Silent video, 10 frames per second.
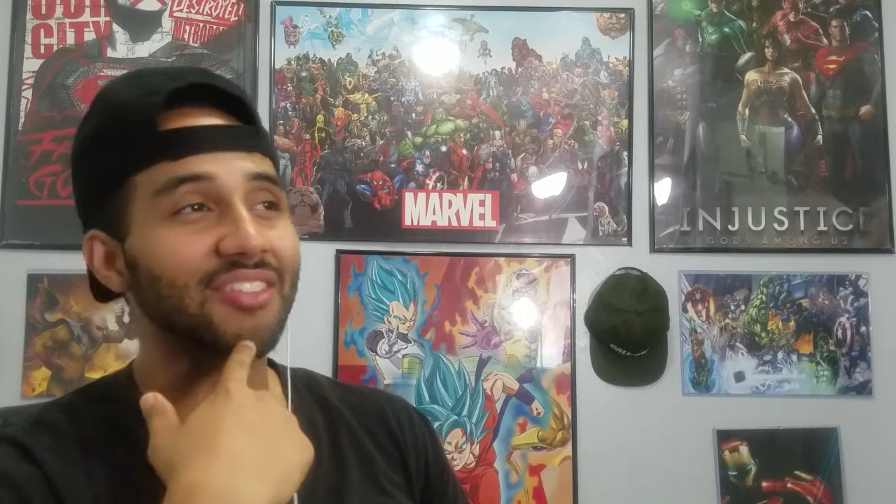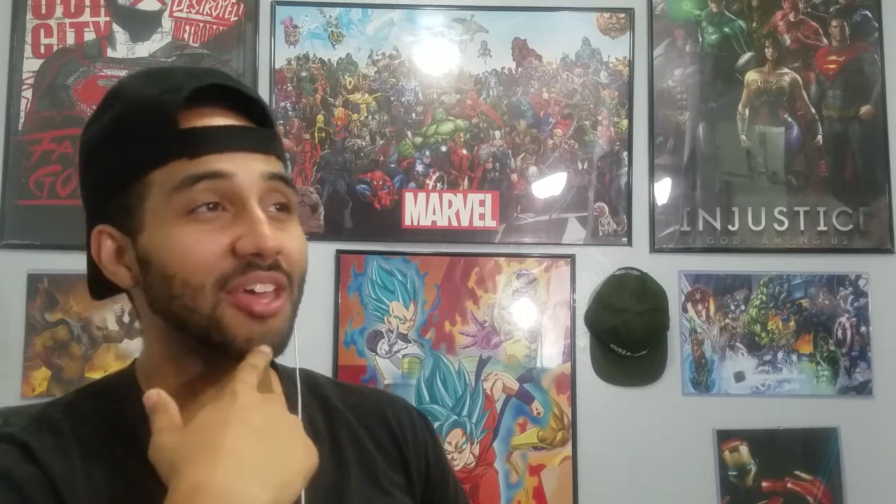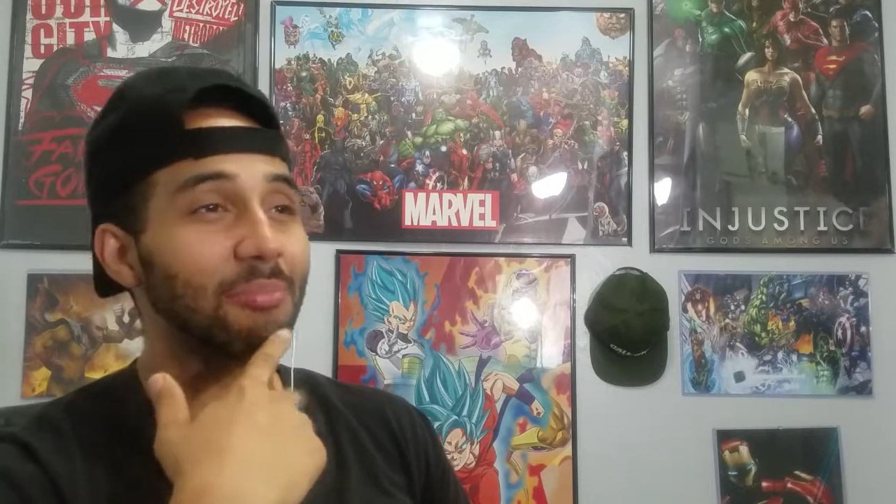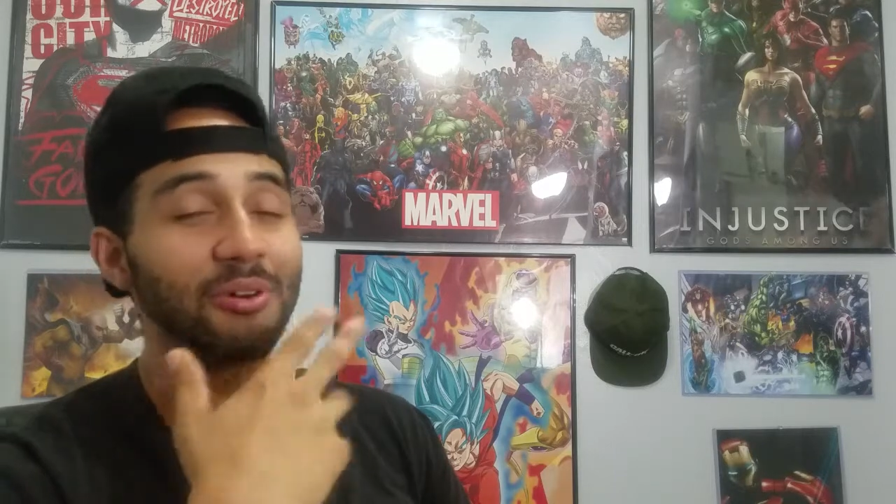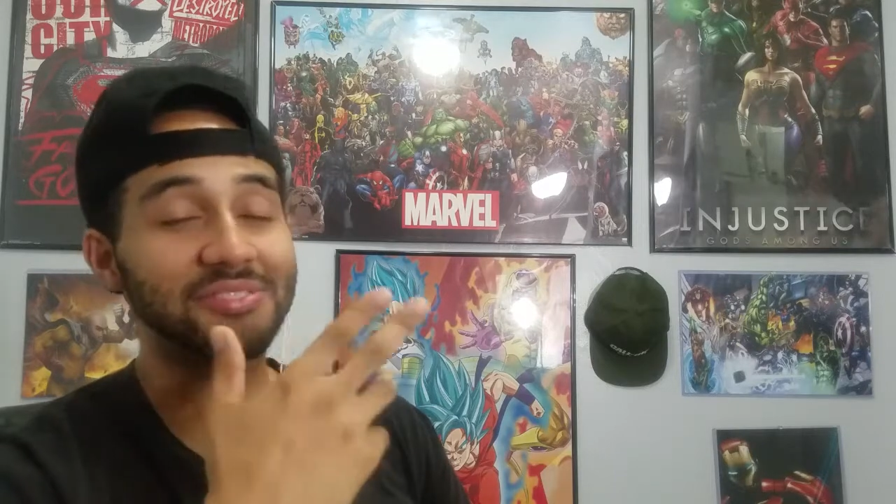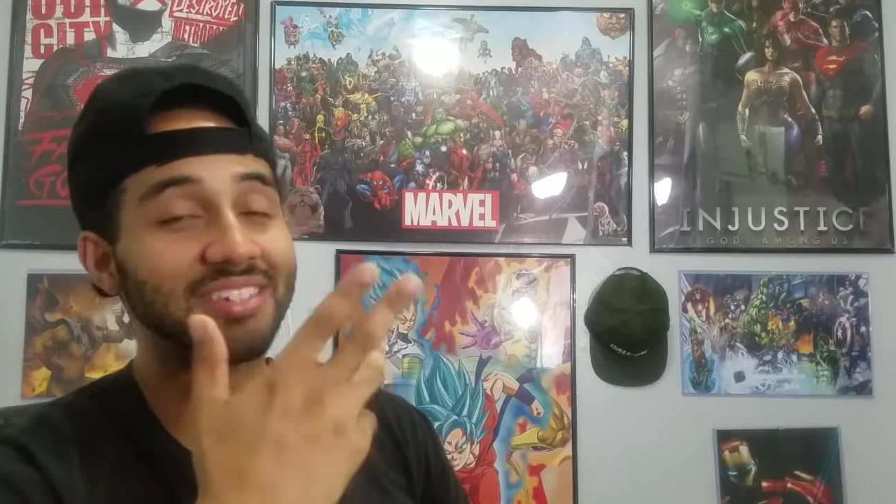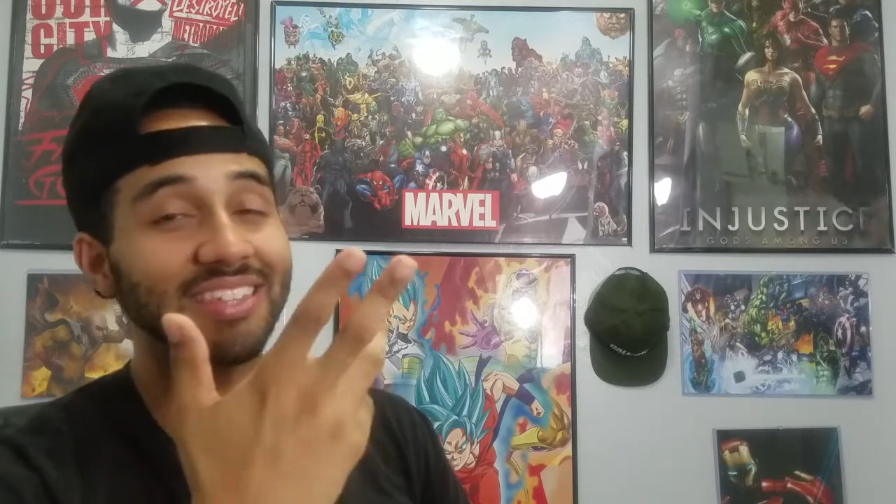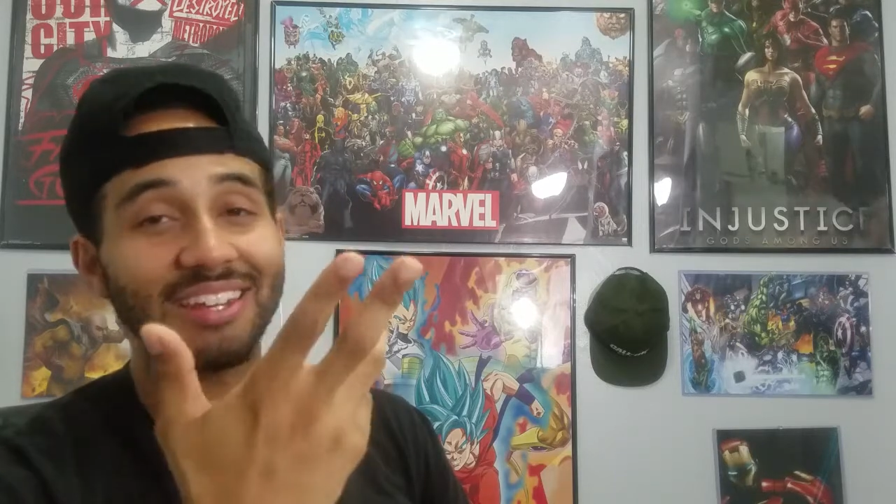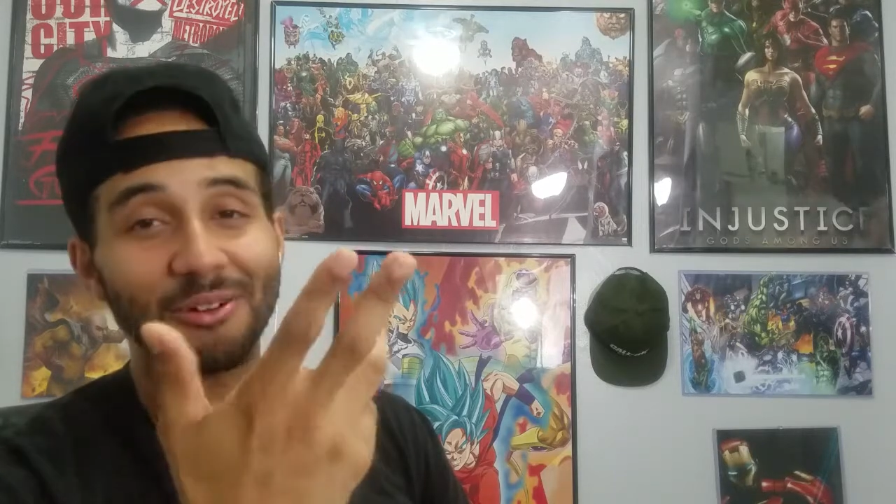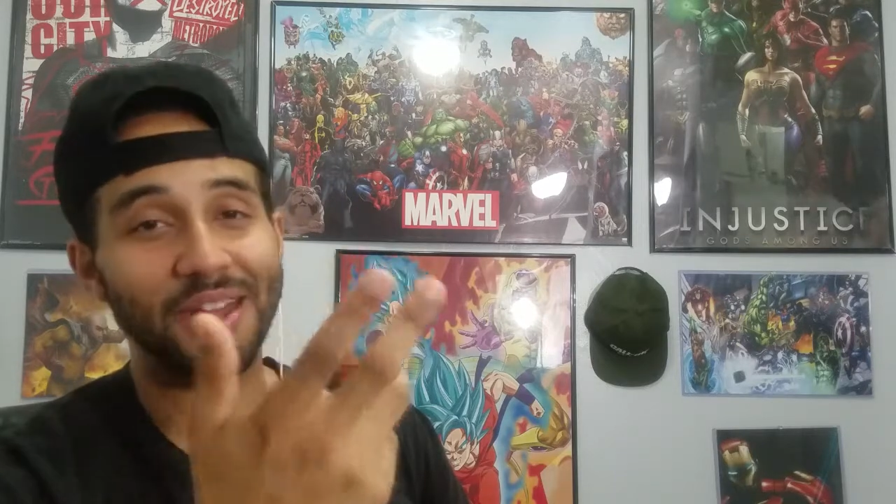they both said
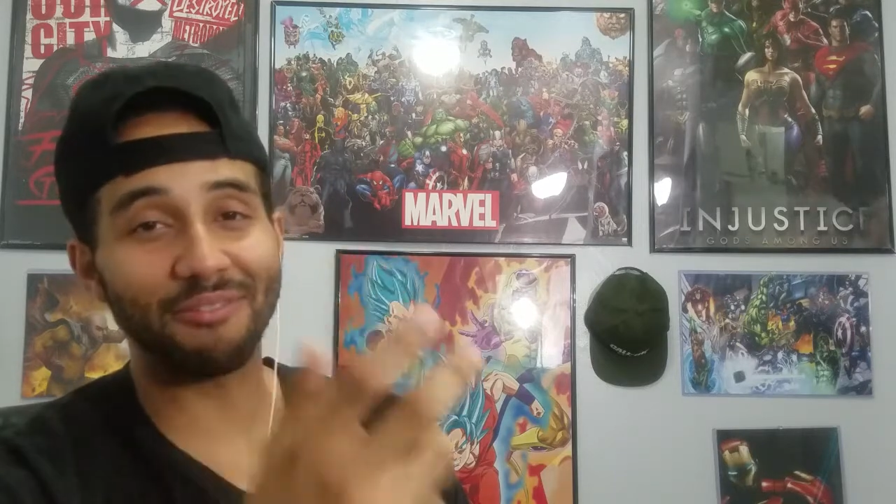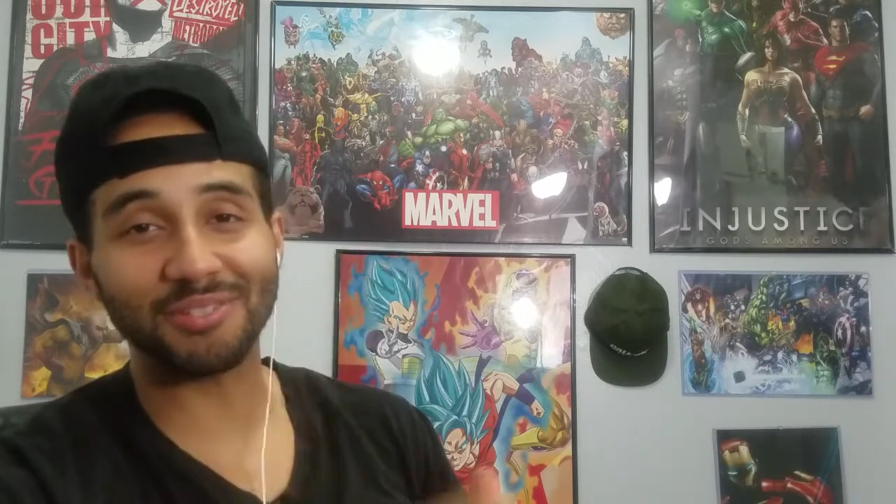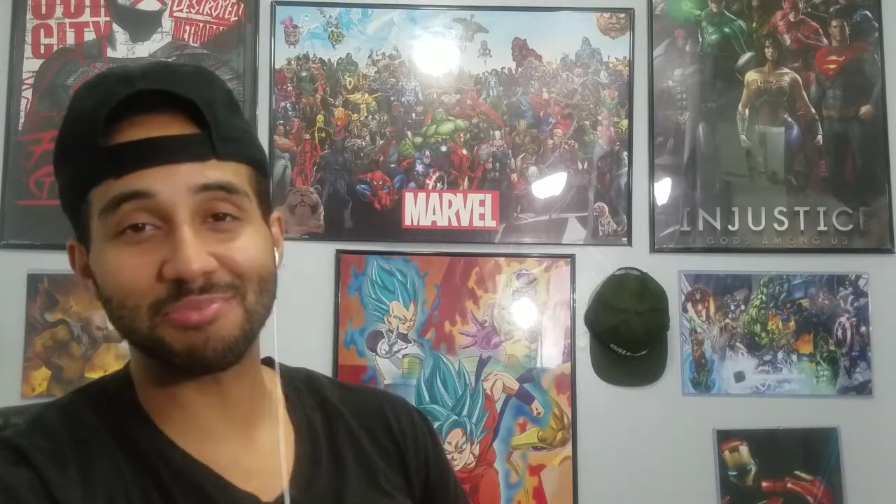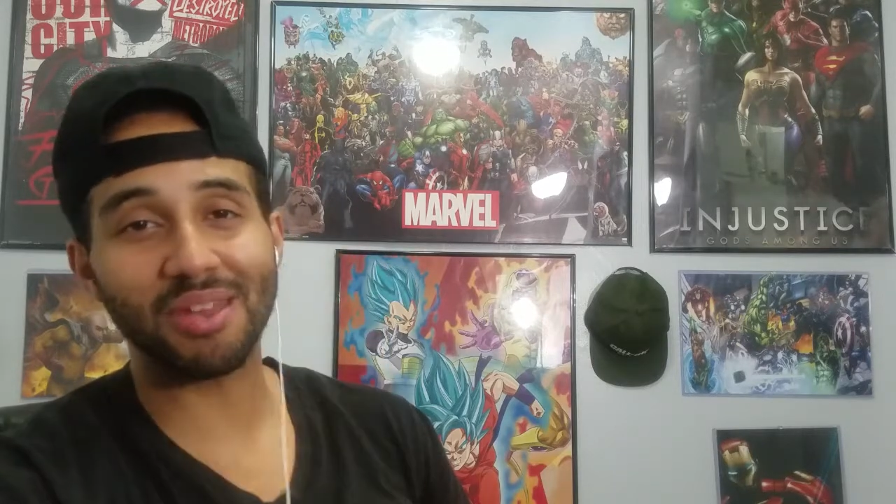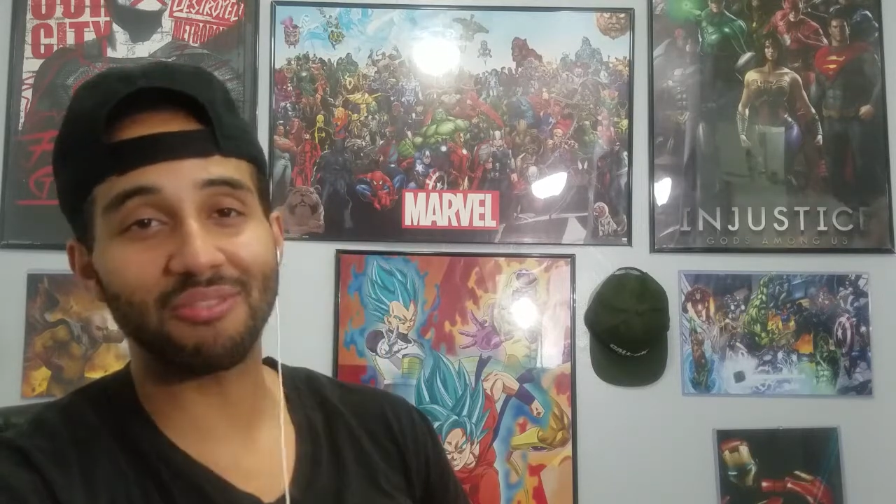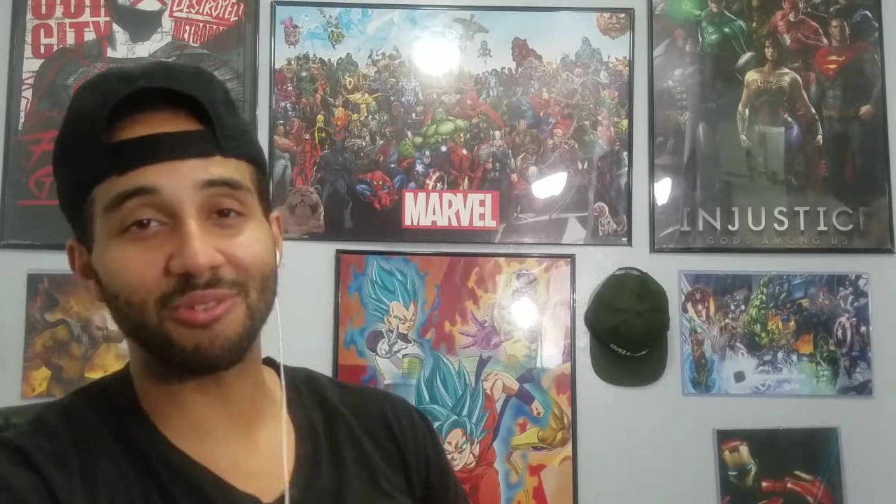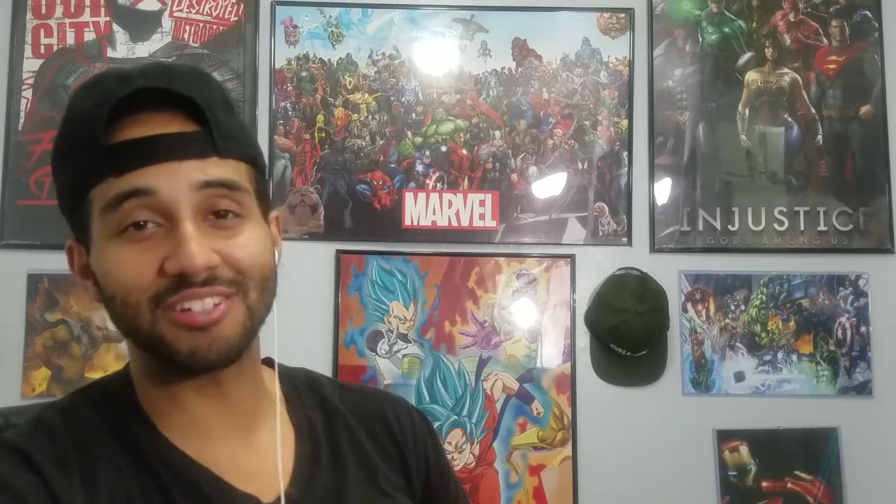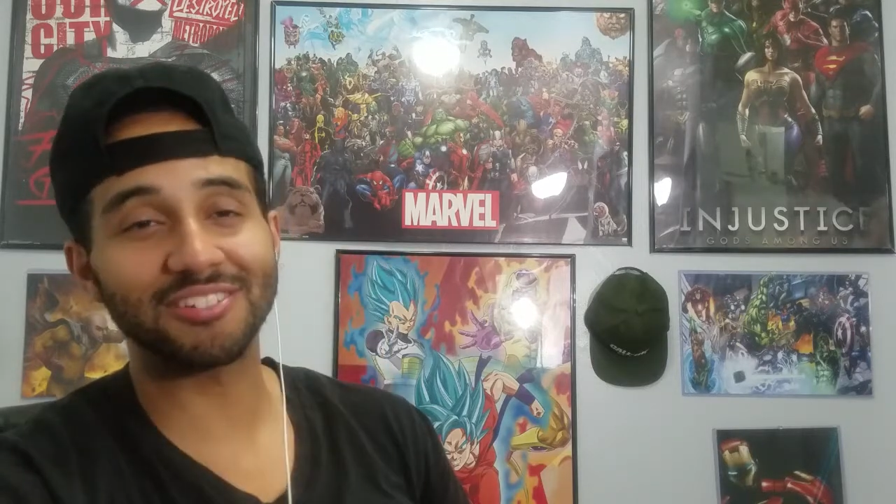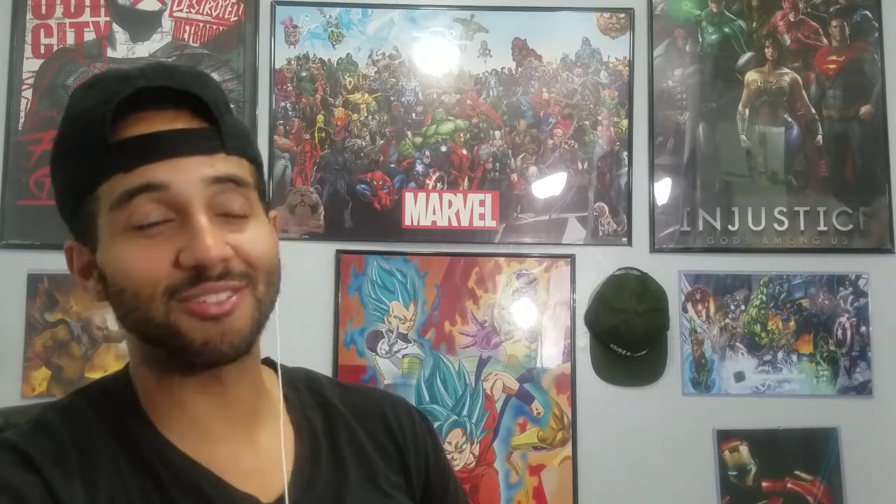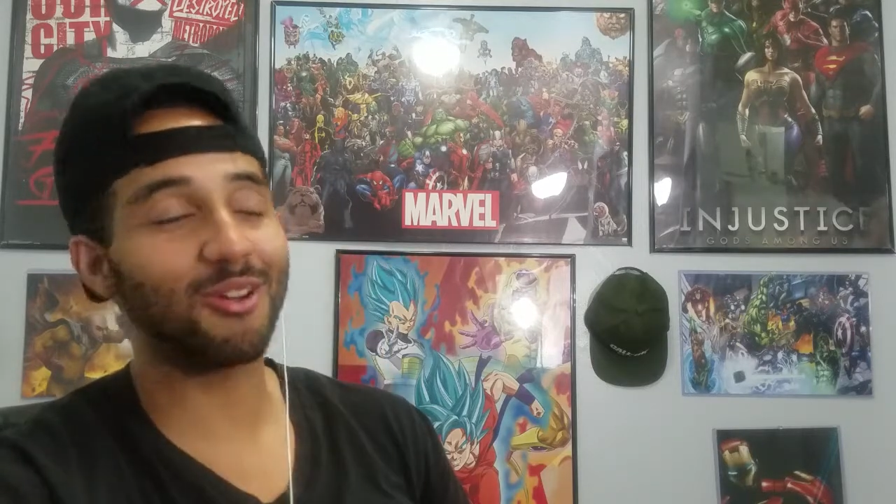they don't have respect for
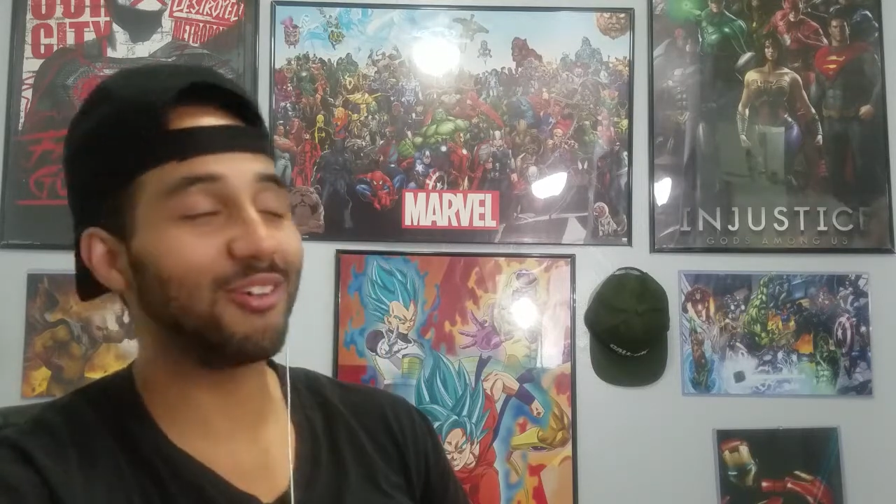each other.